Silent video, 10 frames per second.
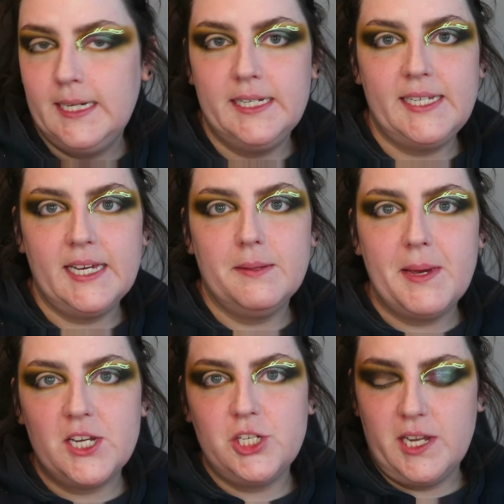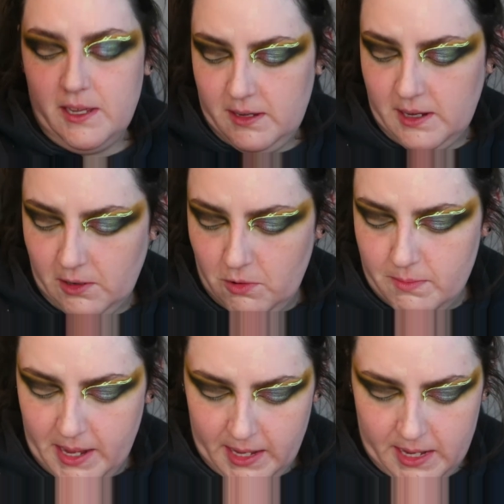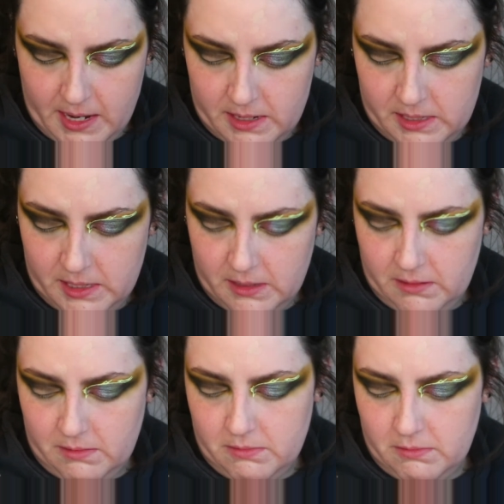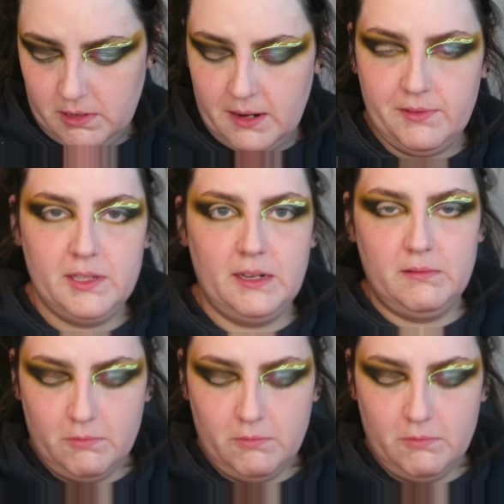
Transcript: I'm taking the meshla and I'm going back into whatever that